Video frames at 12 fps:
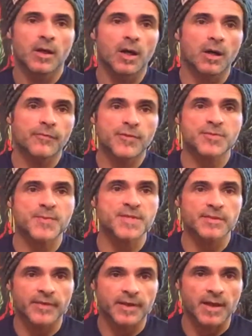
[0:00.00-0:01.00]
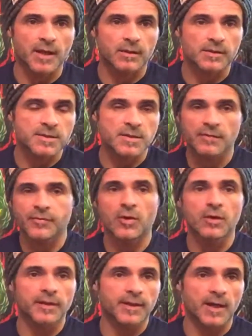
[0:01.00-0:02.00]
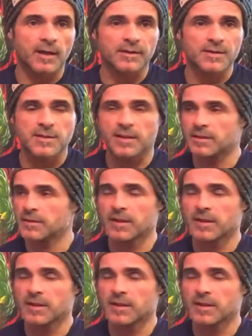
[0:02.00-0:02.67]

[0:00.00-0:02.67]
for specific characters, not for all the characters. Like